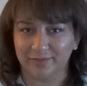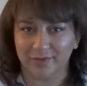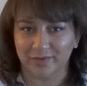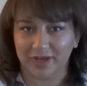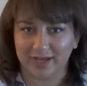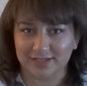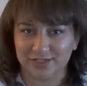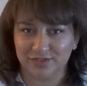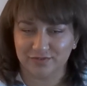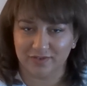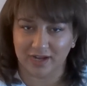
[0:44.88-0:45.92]
to be reacting
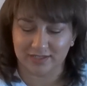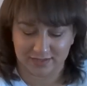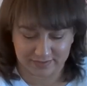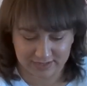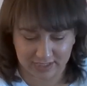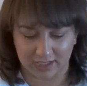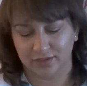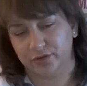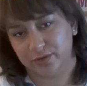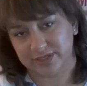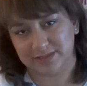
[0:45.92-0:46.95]
to Voctave singing
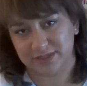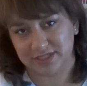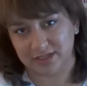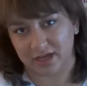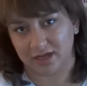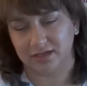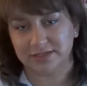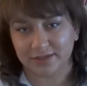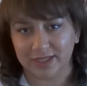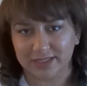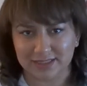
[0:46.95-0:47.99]
the Christmas song,
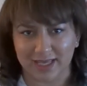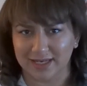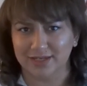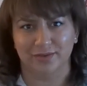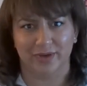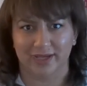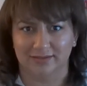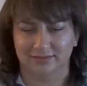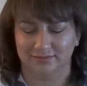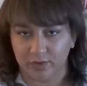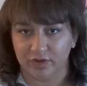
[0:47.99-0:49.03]
so let's get into it.
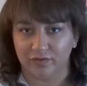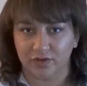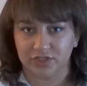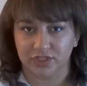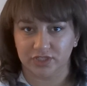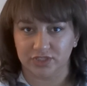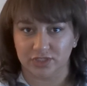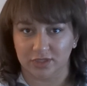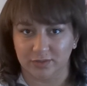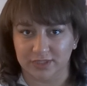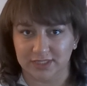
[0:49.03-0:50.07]
We are first going to
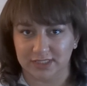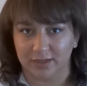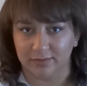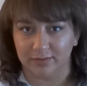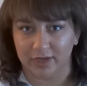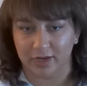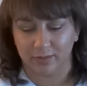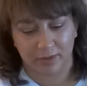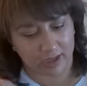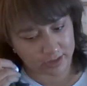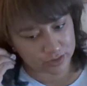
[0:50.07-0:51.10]
start with some
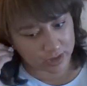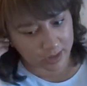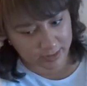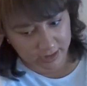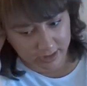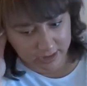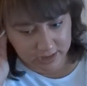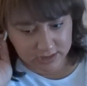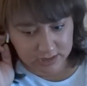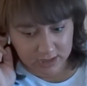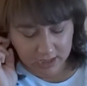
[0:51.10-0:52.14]
AirPod drama
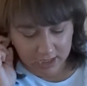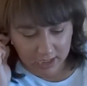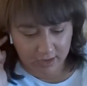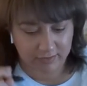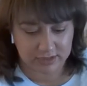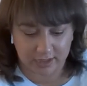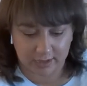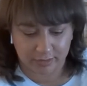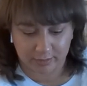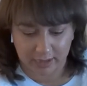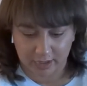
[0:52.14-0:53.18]
because every time I
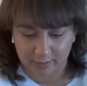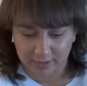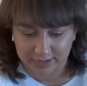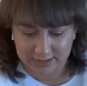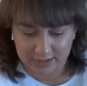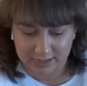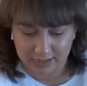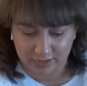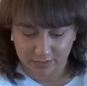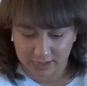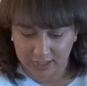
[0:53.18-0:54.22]
put my AirPods in they
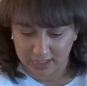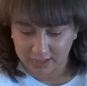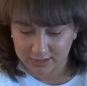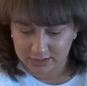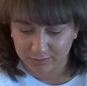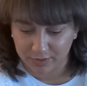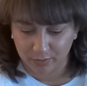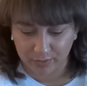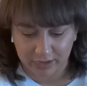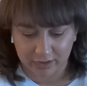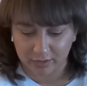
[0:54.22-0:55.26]
don't connect, but
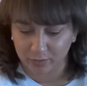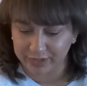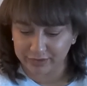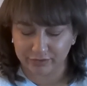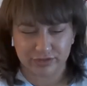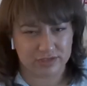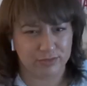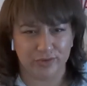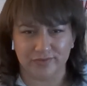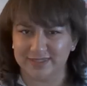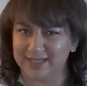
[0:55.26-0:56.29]
we are, we are
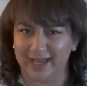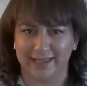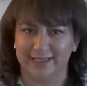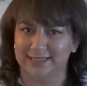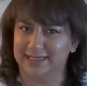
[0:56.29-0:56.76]
smooth sailing